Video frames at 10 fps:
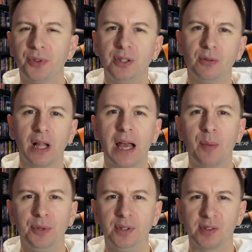thing that'll
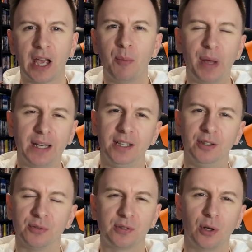happen is how badly
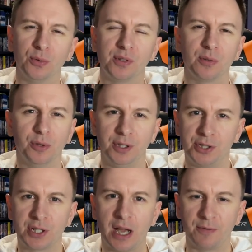he'll scold someone in
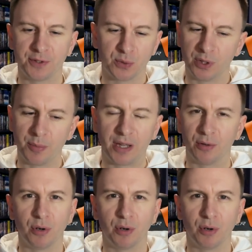chat for talking about the